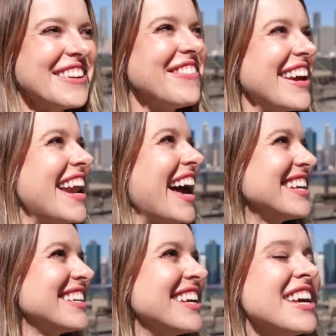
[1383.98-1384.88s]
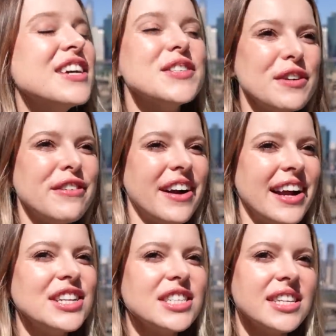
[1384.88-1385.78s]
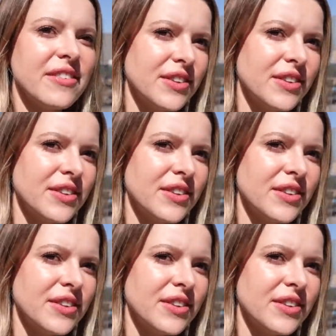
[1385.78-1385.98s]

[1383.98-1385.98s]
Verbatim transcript: than Manhattan so far. It just it